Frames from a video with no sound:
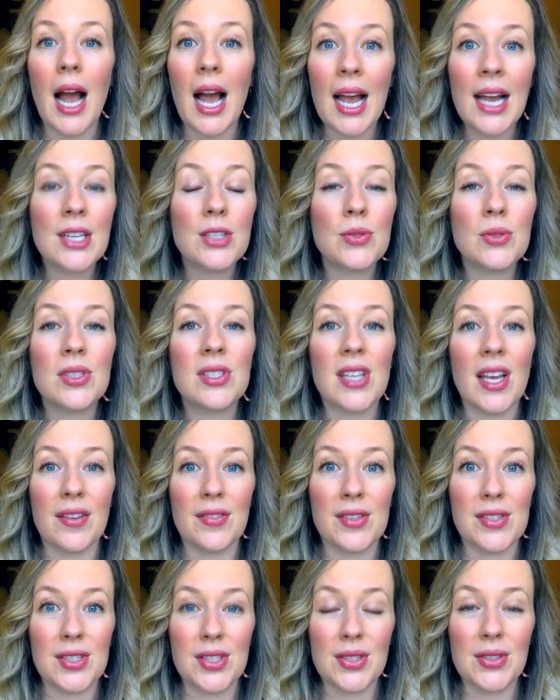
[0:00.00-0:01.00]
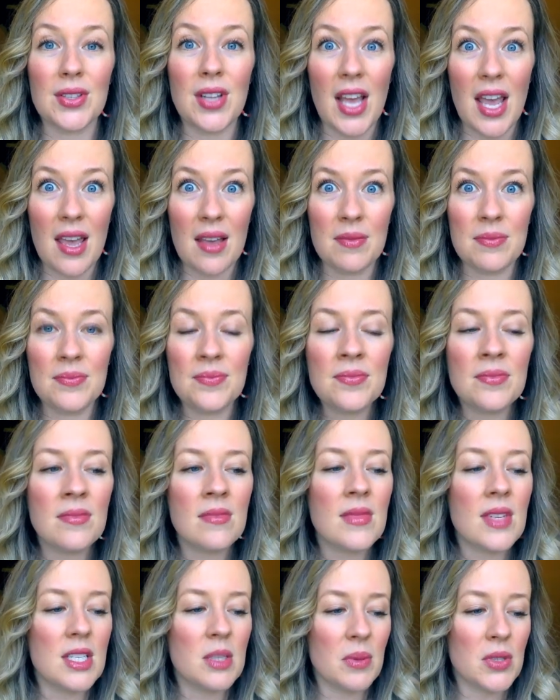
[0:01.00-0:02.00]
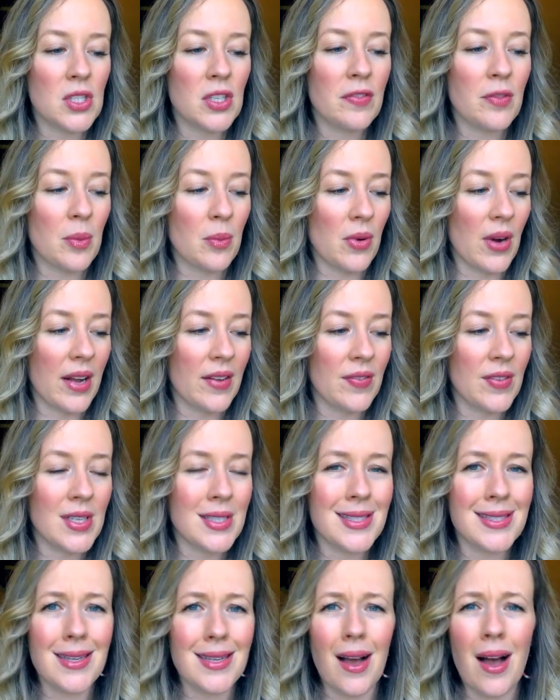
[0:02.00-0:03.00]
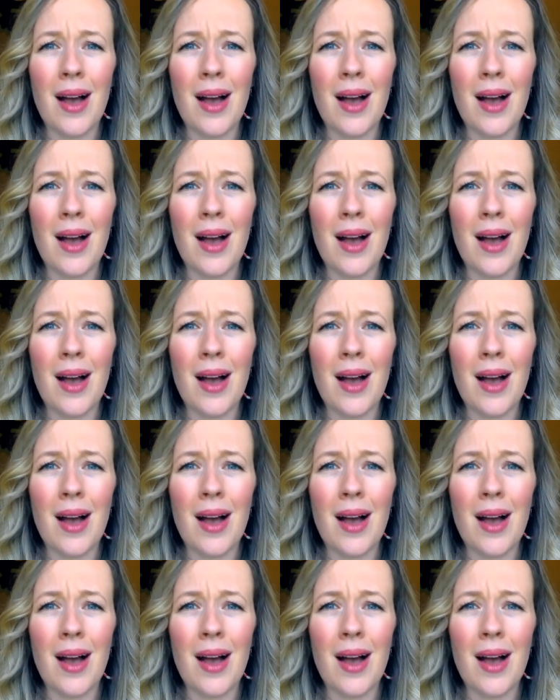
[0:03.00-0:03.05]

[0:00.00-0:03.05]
I do this every single day, especially for breakfast.